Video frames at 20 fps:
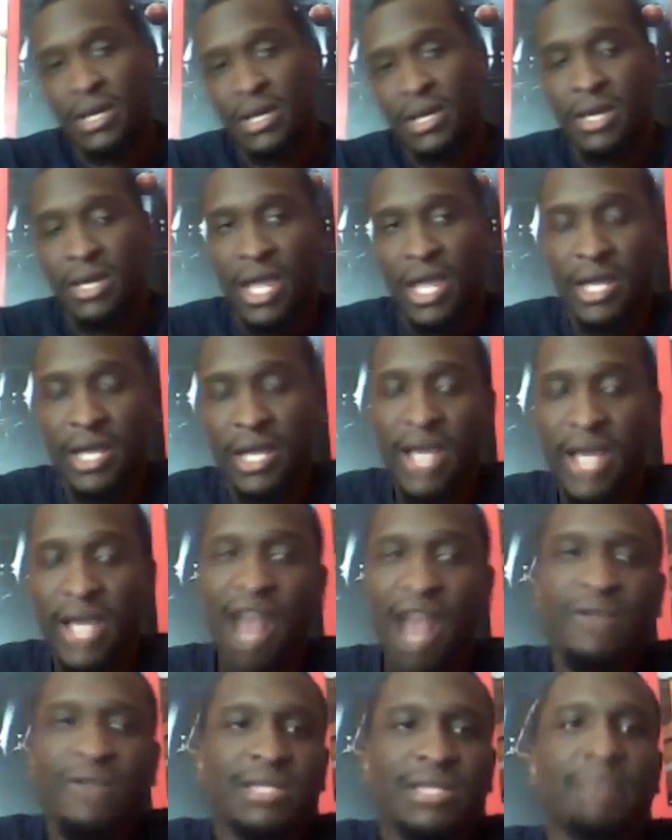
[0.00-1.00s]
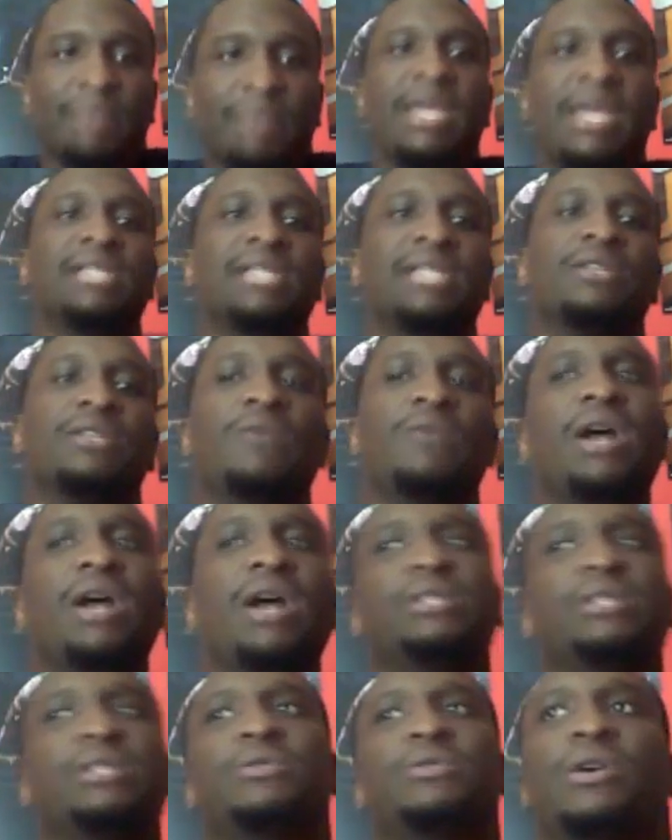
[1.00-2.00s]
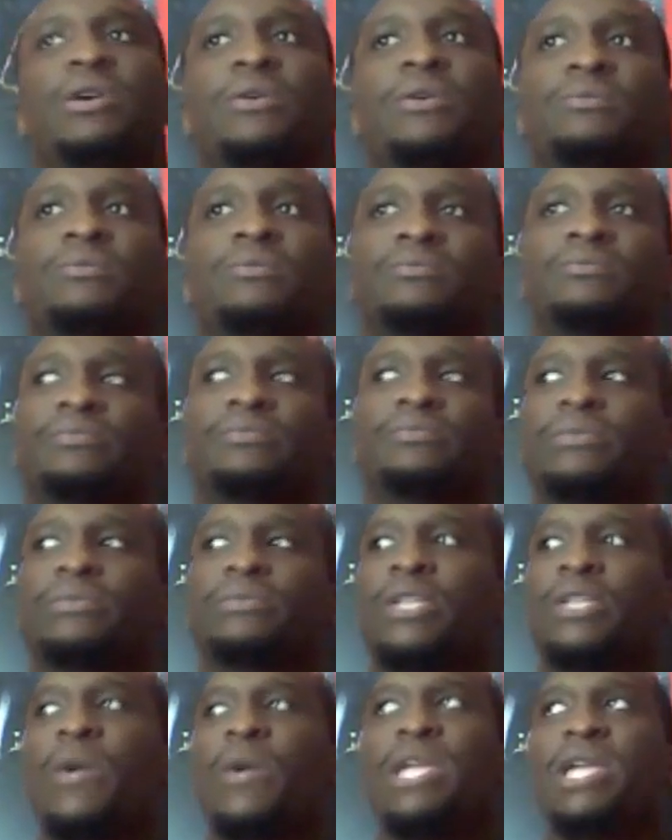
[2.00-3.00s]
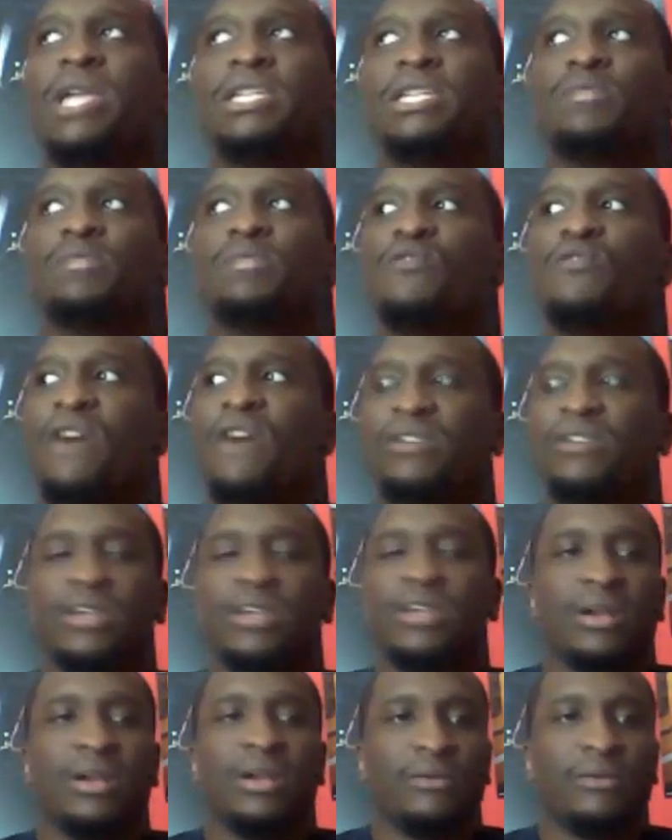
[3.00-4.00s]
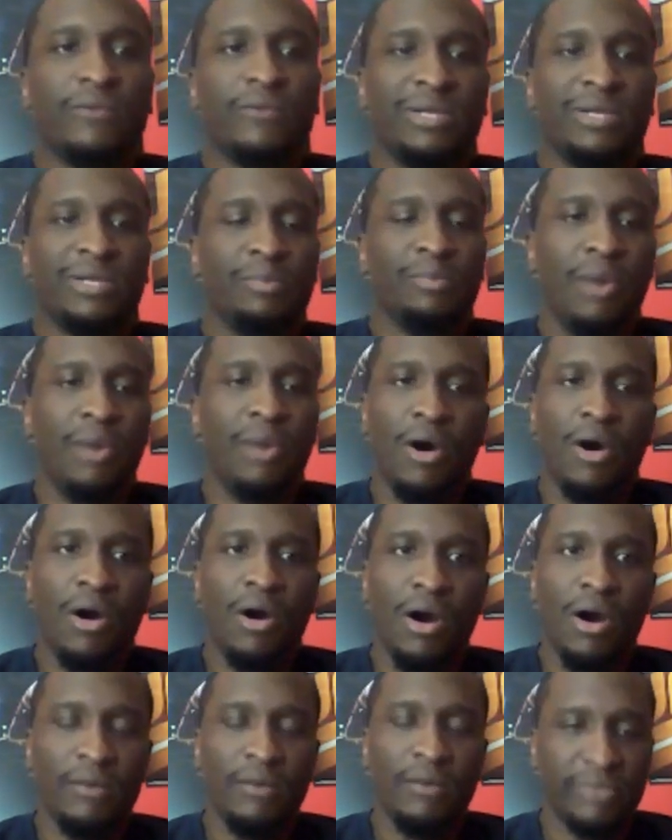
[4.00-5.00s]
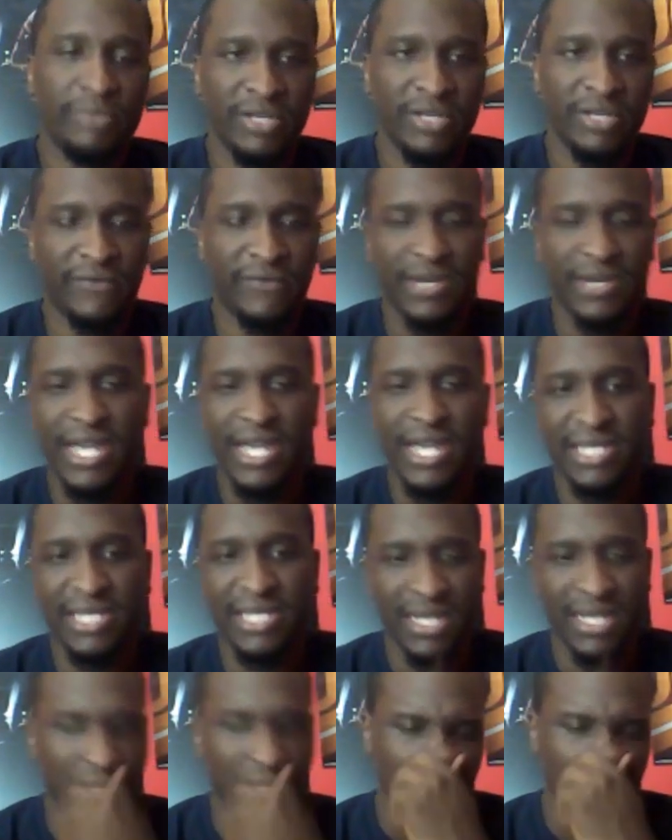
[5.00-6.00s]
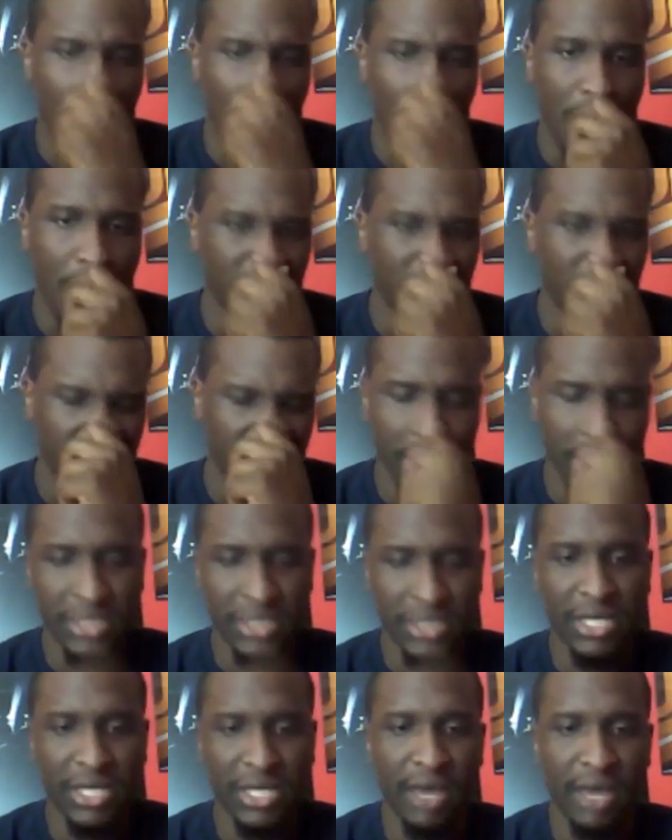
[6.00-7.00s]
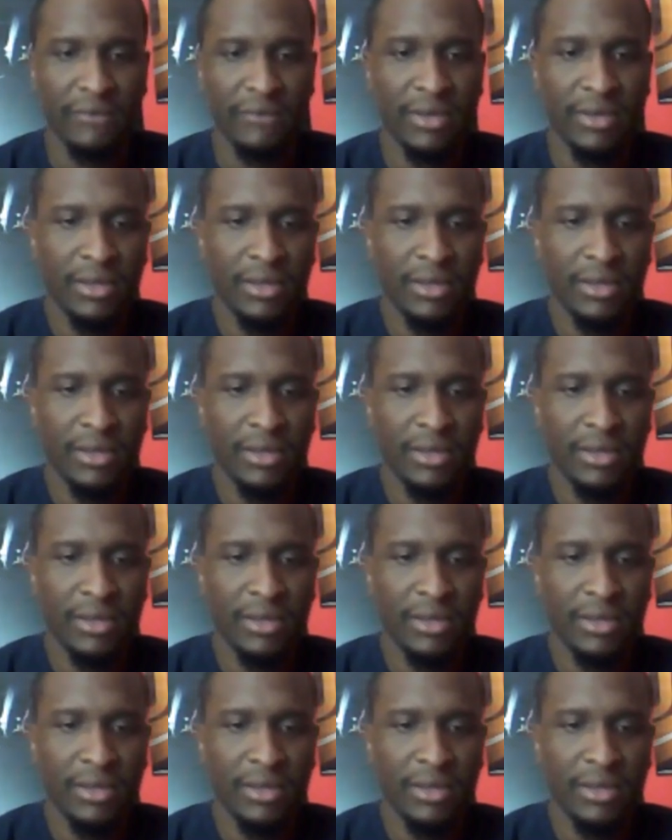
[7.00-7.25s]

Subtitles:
And Kyrie is amazing to watch, The way he just move out there with the ball, just finessing and doing all this other stuff.